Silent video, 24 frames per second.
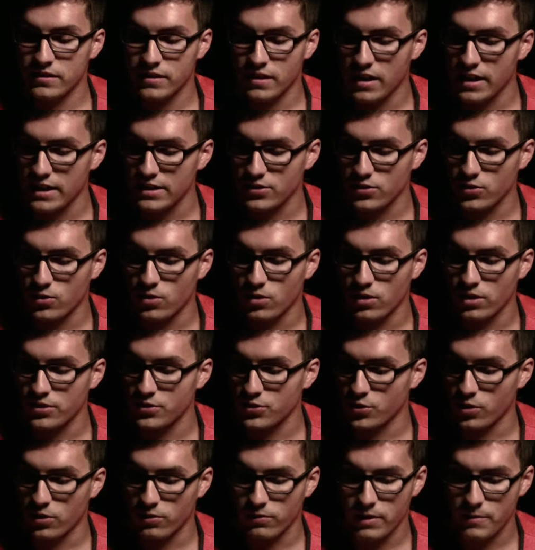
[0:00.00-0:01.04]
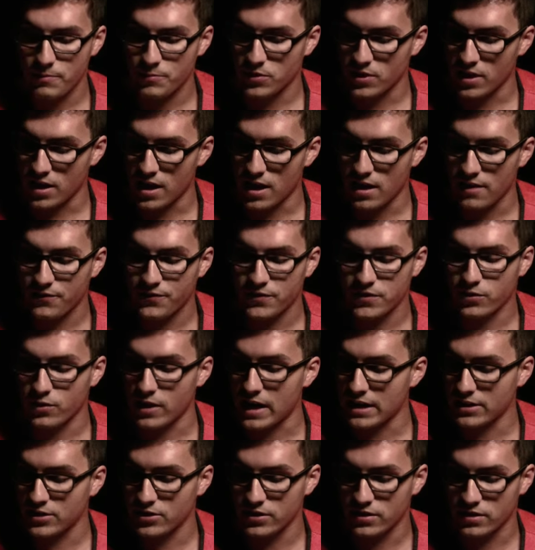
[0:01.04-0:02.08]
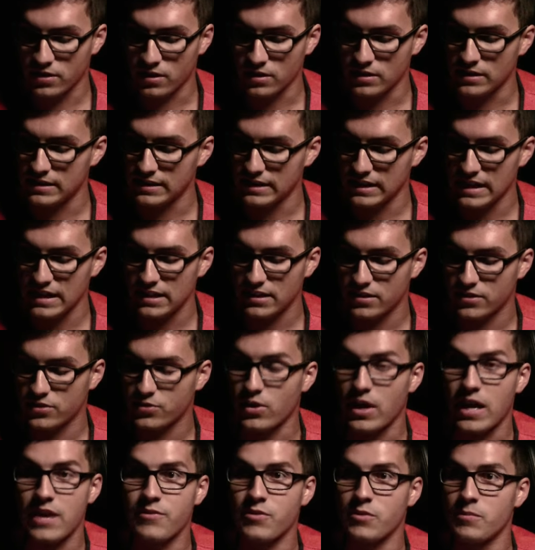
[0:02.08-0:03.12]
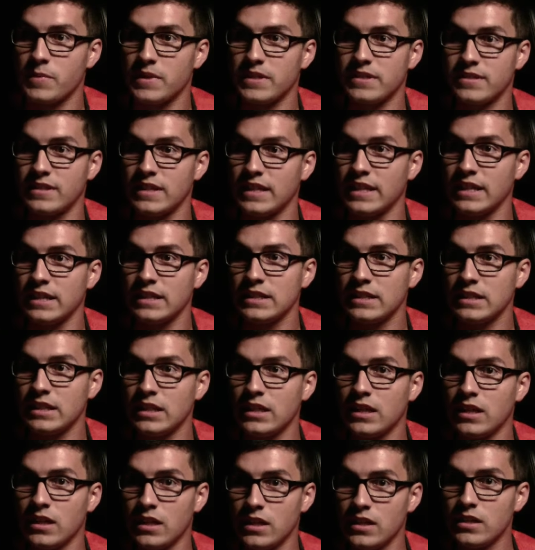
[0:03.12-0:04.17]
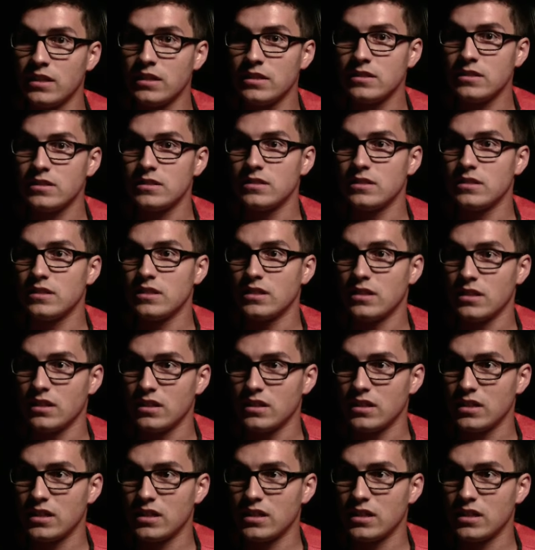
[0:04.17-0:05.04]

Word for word: side door, door ripped off, scratches on seats, driver missing. Perfect.